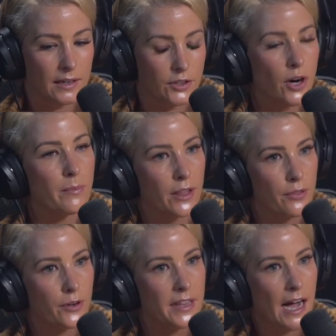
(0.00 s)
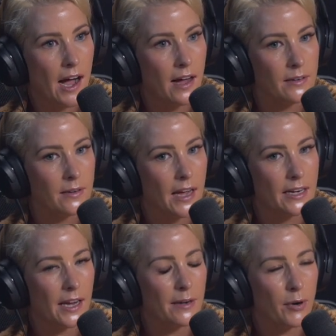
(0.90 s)
got me through that.
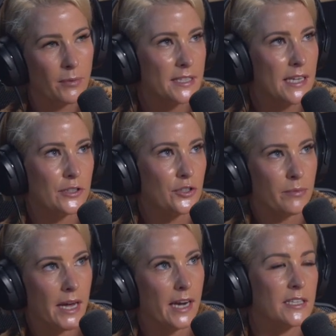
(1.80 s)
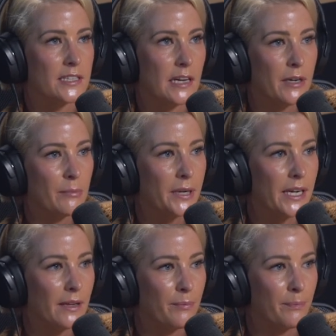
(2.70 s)
And it probably sounds dramatic to someone,
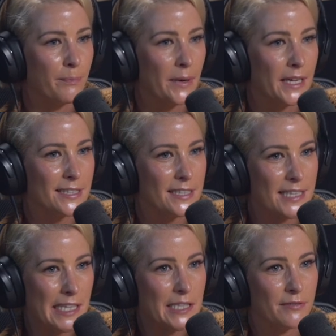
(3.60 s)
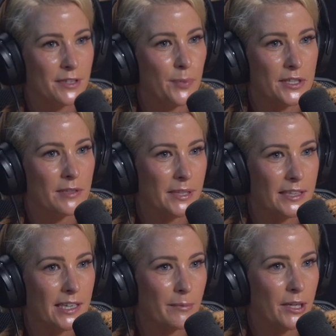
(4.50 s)
but it's a sense of
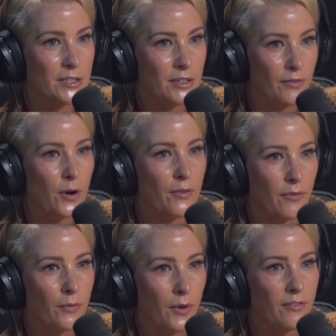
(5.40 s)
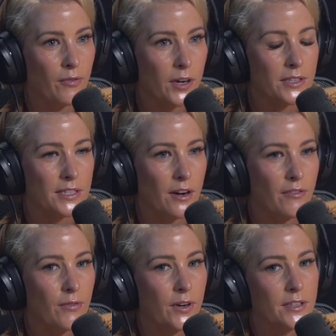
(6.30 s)
responsibility because
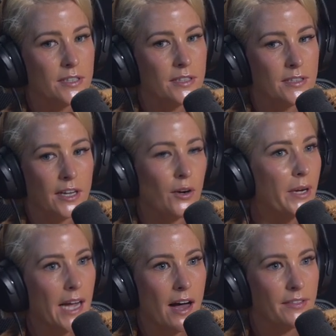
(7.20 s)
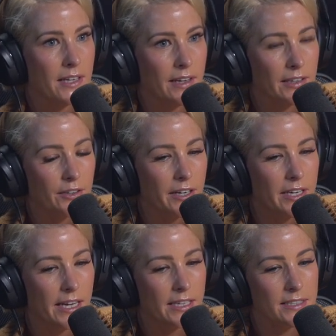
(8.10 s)
of what's going out there, you know?
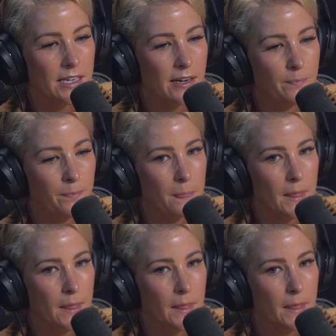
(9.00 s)
And